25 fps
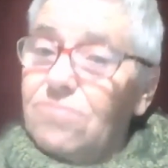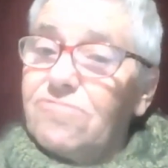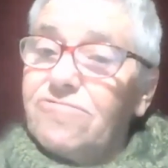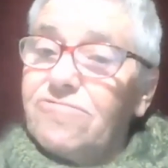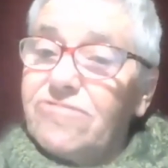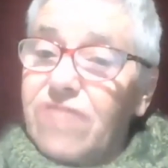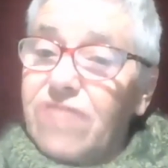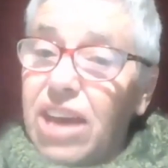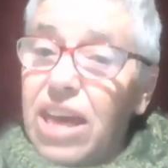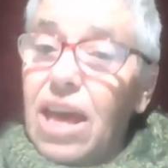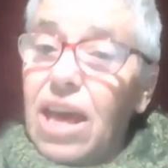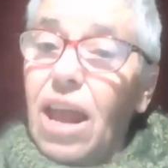
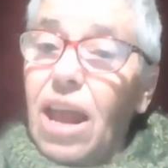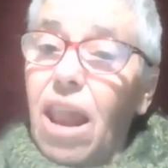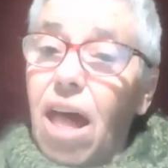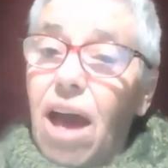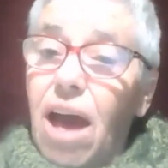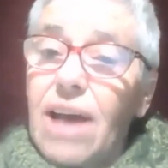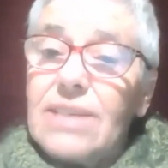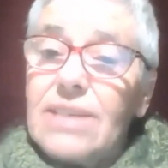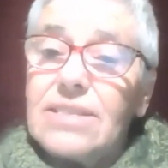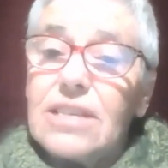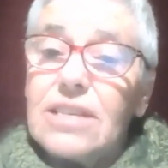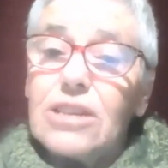
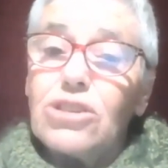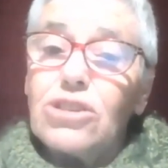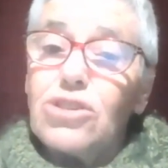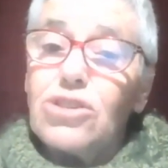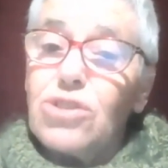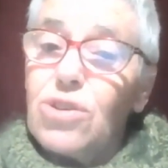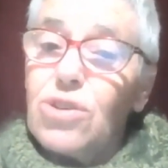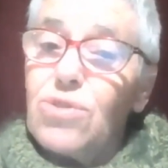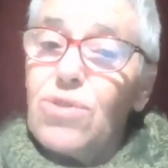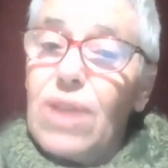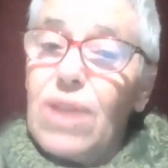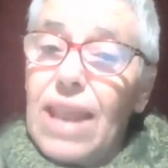realizing
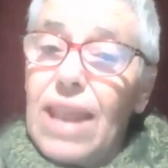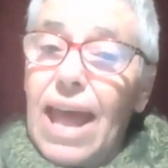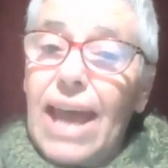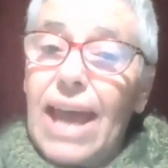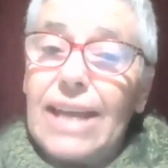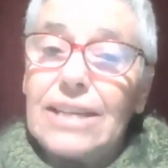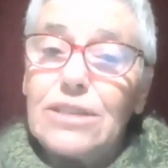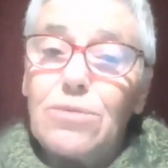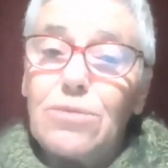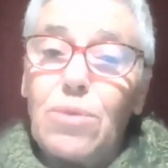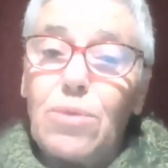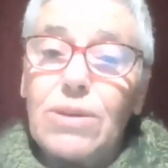too
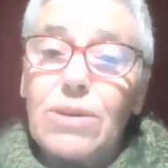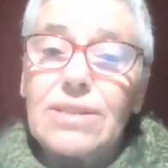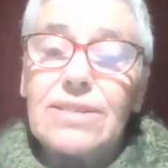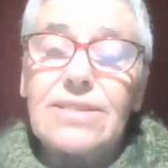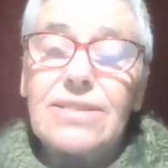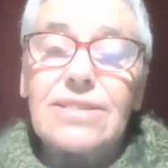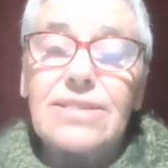late what a